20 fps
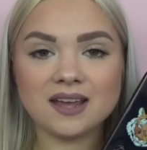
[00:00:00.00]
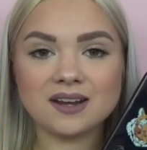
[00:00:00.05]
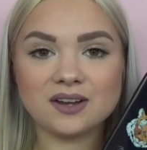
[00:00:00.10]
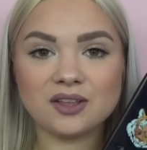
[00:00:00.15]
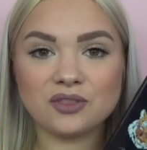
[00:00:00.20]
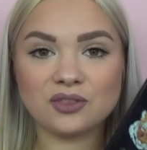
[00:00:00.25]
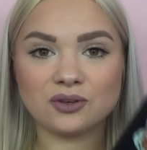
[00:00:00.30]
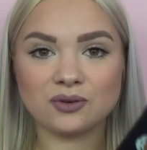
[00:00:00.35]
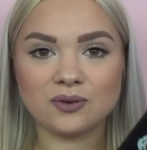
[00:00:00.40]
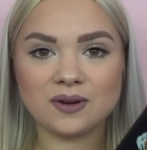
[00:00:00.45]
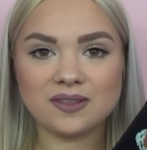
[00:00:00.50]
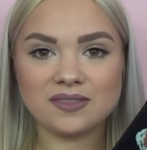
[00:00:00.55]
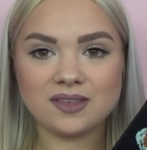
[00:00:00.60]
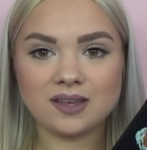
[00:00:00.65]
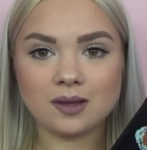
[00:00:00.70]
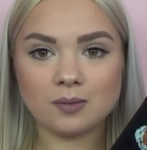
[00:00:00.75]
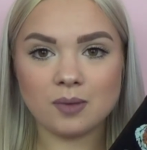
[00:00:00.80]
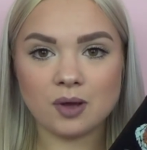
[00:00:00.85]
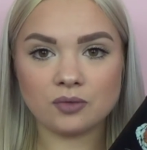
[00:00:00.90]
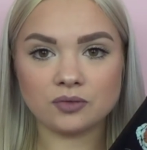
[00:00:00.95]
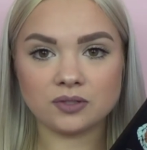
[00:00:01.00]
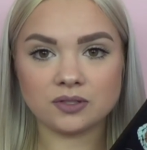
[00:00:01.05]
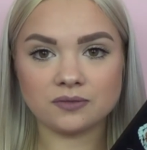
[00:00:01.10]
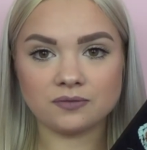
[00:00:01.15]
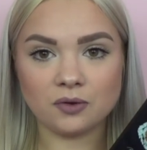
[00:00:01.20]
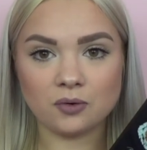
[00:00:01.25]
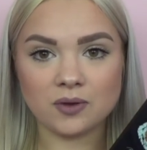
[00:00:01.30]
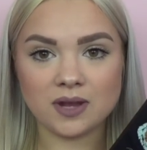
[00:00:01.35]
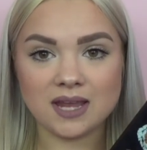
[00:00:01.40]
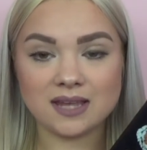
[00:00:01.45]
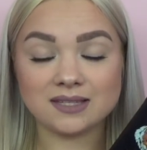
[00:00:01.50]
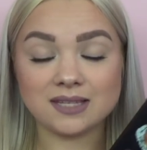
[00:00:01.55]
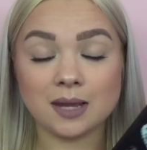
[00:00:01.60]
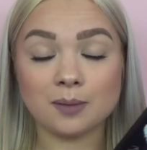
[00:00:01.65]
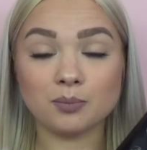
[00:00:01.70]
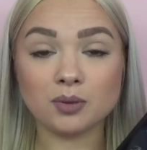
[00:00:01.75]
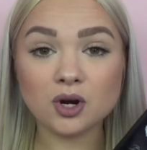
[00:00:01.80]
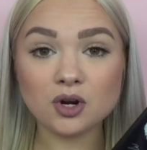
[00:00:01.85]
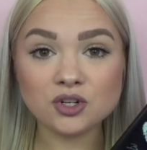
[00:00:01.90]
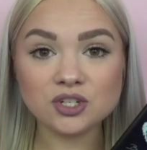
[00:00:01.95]
And the great thing about this phone case
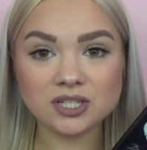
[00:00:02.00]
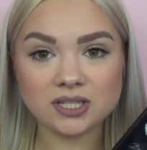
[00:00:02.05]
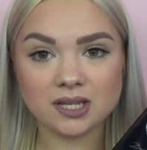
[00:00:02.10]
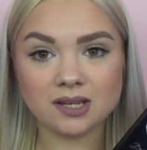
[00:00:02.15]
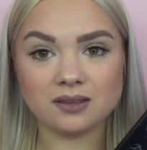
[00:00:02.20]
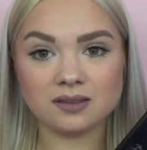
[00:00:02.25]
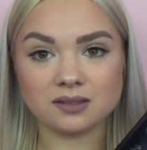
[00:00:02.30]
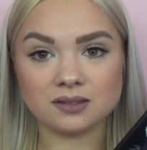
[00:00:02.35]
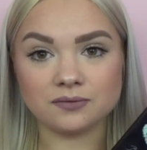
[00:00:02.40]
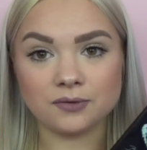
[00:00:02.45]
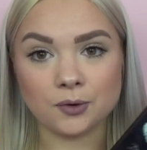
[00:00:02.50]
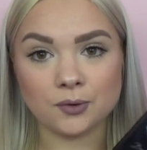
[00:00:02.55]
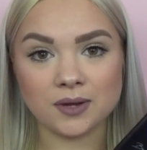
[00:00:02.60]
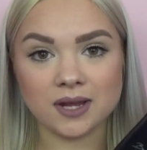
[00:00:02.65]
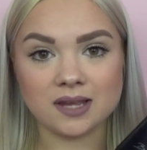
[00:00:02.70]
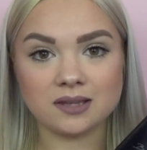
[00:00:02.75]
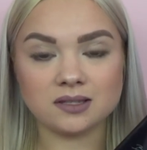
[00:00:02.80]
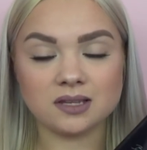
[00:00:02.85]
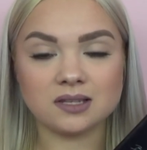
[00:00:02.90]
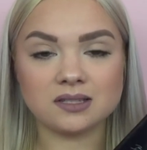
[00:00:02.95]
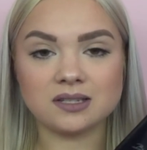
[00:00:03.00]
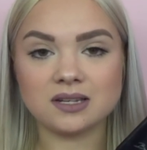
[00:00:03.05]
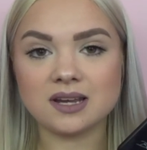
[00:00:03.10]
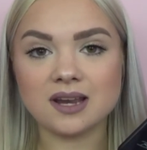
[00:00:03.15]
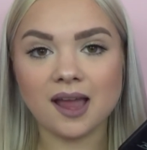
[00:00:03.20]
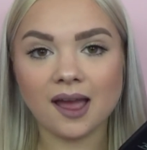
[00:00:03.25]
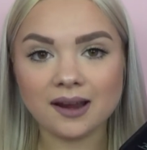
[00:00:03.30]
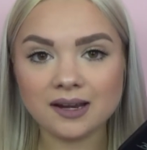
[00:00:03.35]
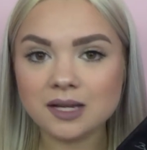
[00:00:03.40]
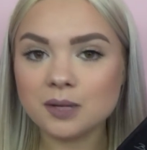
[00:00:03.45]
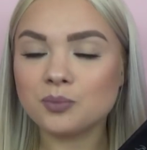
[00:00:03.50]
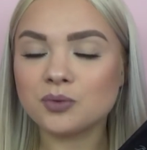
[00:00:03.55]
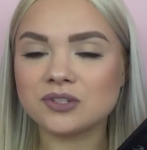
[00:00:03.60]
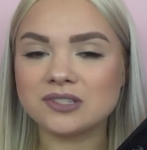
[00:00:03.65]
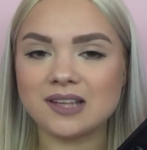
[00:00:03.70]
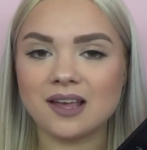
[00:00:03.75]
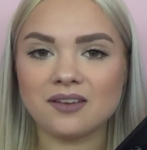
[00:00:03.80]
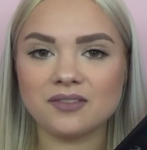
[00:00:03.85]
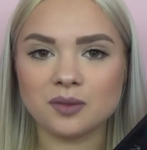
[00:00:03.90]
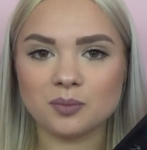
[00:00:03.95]
and purchasing this phone case is
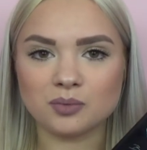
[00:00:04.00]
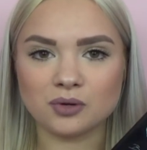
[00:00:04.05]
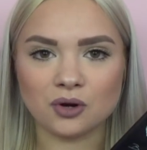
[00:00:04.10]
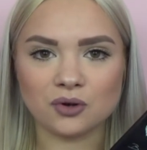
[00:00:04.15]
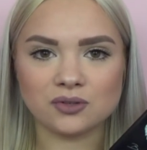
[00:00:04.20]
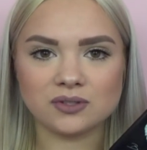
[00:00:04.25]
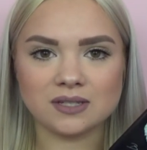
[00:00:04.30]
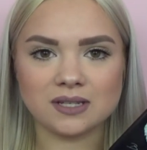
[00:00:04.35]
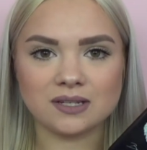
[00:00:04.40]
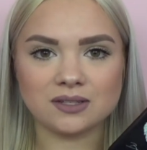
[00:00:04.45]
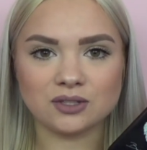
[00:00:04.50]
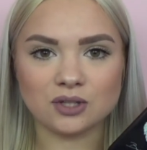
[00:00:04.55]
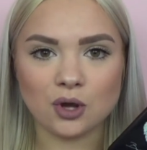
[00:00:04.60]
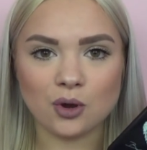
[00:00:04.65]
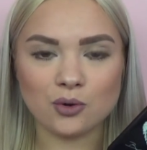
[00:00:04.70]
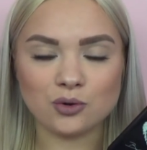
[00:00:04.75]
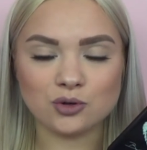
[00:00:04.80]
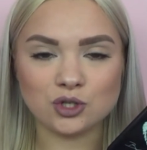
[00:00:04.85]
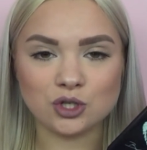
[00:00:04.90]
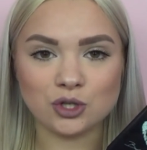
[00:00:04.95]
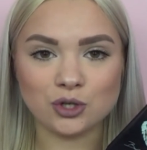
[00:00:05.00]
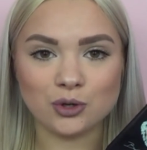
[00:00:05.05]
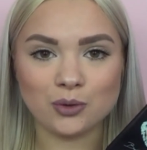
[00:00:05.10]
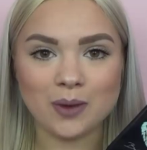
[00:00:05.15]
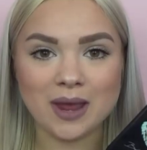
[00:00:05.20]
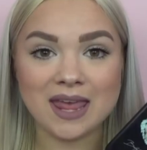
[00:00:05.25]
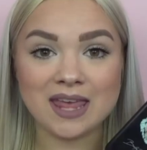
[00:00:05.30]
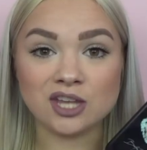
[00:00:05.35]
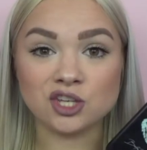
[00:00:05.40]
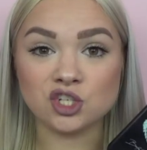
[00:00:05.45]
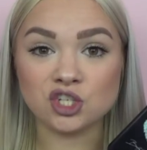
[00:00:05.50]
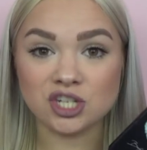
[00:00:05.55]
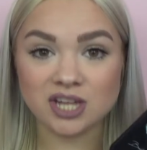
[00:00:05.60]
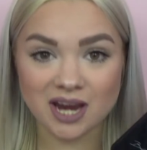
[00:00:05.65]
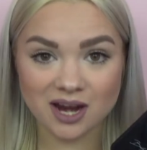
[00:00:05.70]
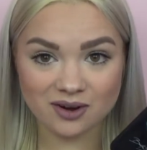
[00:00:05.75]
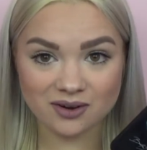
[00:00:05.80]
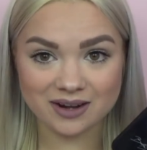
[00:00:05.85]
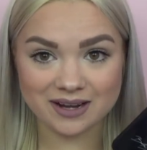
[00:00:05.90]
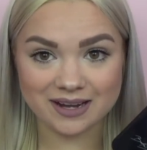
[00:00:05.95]
90% of the proceeds go to a
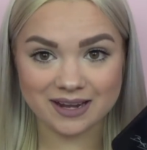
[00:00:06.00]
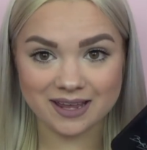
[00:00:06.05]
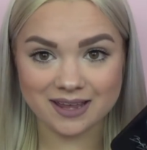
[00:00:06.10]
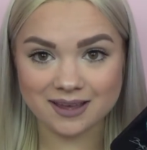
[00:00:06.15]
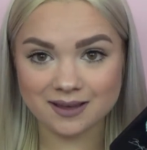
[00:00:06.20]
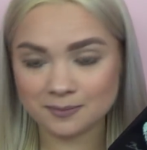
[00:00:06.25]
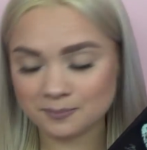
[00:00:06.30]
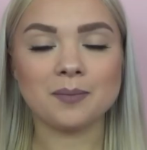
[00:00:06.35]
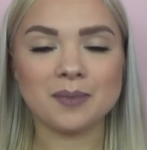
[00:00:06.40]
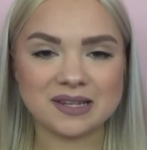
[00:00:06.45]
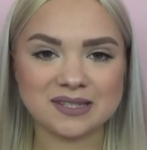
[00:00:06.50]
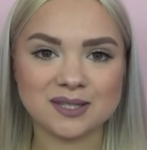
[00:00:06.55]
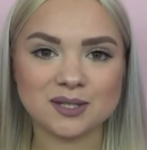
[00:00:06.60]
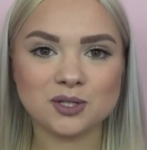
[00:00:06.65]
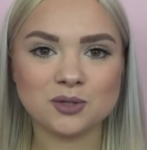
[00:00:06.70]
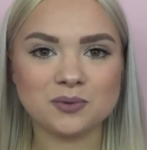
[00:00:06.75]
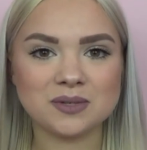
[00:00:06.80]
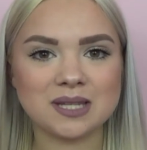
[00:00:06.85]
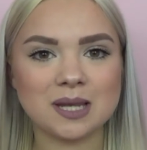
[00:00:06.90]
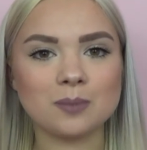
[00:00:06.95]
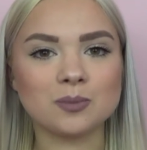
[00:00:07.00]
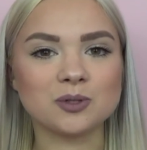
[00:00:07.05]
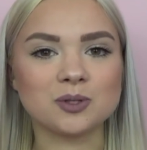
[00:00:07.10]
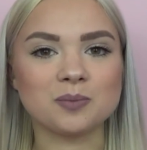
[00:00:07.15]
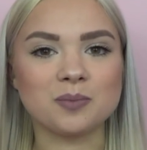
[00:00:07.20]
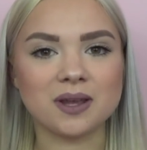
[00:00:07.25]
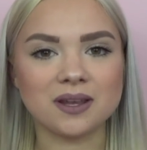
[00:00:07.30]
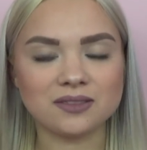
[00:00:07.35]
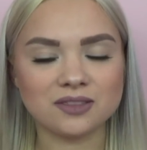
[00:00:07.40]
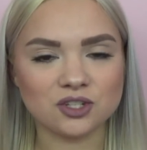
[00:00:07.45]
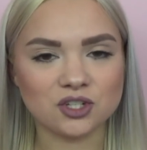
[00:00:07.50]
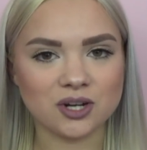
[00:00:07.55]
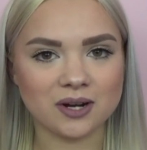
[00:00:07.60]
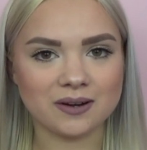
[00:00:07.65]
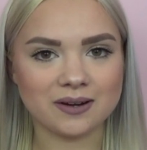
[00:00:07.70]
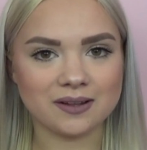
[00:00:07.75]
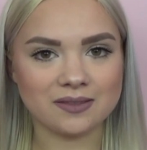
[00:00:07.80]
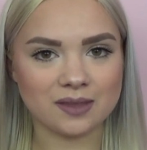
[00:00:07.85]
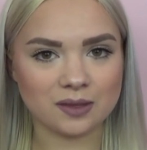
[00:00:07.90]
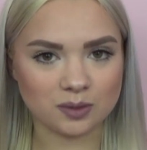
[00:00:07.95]
charity, and my sister was able to pick the
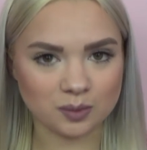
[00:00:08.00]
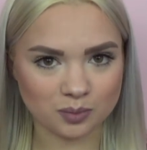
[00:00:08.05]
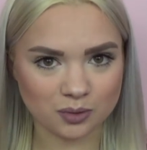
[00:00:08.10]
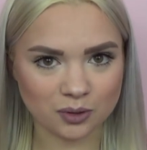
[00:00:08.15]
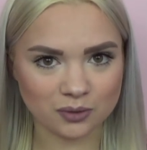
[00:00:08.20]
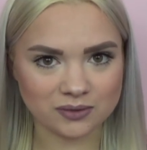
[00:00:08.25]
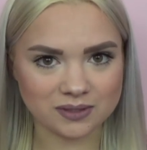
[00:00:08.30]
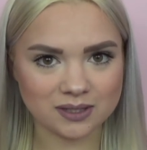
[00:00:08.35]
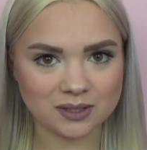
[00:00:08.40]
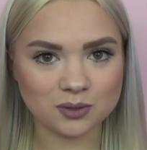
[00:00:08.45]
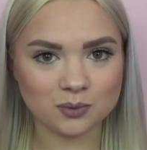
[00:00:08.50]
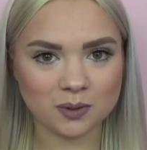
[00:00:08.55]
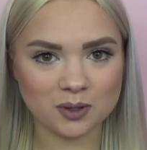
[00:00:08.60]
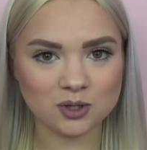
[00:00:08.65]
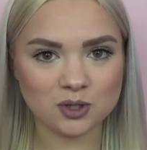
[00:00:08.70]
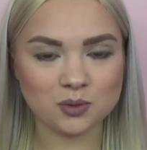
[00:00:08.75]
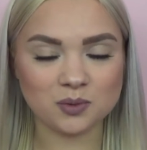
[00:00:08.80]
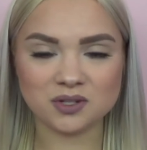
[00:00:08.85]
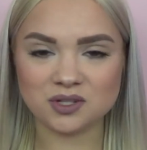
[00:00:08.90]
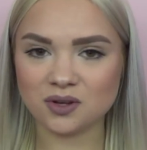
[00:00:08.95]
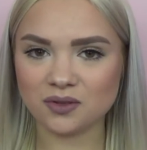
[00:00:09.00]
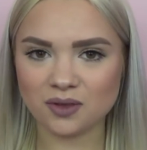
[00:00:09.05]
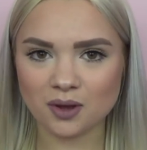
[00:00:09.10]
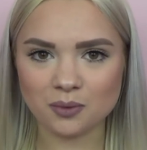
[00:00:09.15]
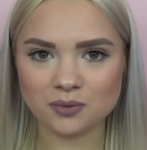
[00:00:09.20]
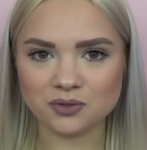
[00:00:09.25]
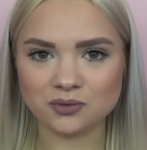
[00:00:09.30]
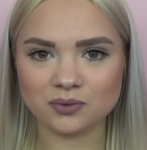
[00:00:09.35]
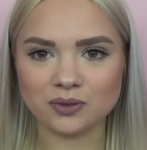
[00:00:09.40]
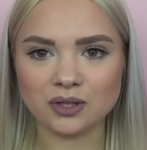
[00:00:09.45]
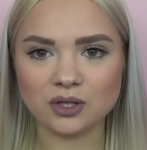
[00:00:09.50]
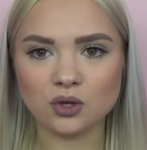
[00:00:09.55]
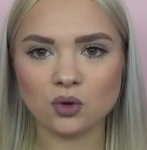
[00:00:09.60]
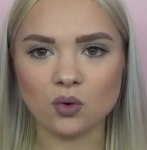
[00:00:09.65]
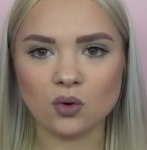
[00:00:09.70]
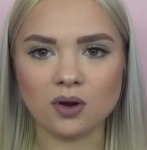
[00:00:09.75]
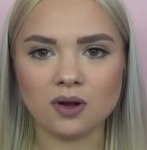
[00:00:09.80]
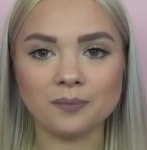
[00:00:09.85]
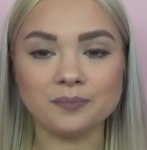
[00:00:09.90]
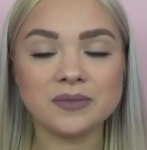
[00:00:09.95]
charity that the proceeds went to, which I thought was really
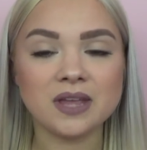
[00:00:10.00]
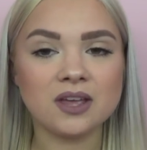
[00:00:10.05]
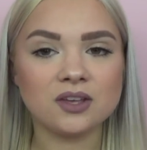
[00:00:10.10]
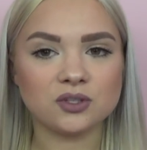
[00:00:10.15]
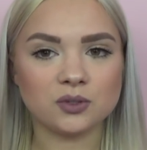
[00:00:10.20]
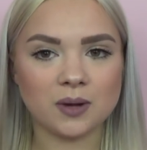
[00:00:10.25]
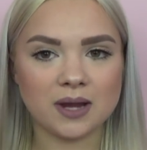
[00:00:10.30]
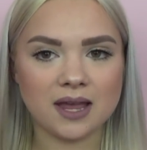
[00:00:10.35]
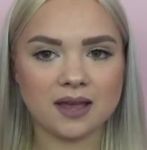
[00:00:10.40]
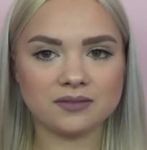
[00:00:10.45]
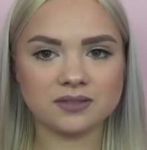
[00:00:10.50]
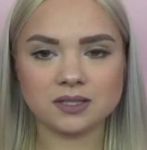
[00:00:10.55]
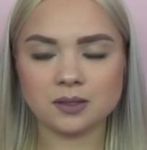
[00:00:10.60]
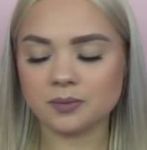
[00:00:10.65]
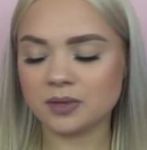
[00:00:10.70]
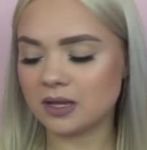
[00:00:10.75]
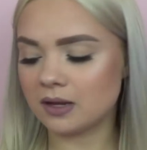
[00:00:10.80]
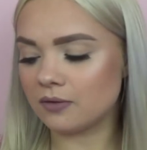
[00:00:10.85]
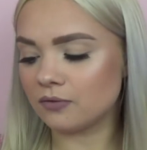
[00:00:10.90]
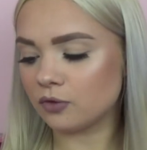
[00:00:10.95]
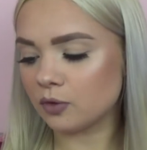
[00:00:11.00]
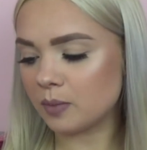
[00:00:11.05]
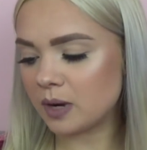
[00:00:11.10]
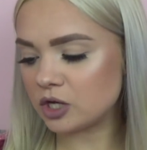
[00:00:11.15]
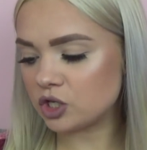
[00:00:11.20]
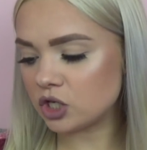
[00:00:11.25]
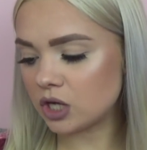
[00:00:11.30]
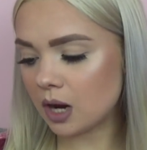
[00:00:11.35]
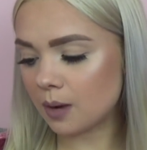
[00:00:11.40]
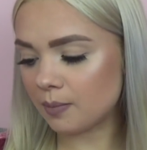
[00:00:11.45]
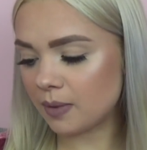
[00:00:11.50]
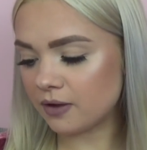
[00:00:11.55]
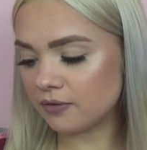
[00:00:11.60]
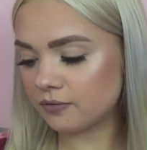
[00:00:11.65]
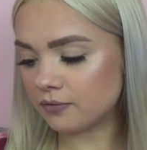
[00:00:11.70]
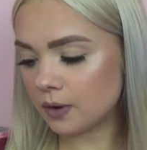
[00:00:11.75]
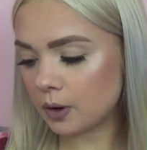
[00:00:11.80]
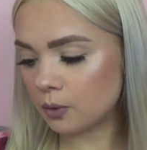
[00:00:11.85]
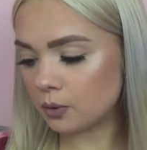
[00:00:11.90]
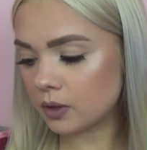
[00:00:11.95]
cool. So I have some of the information on my
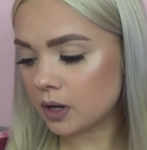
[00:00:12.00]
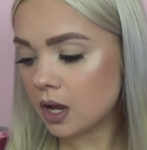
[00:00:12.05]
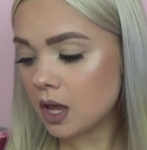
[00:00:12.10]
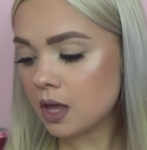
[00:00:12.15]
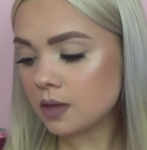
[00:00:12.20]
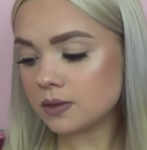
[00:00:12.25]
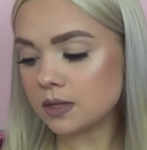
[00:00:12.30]
phone.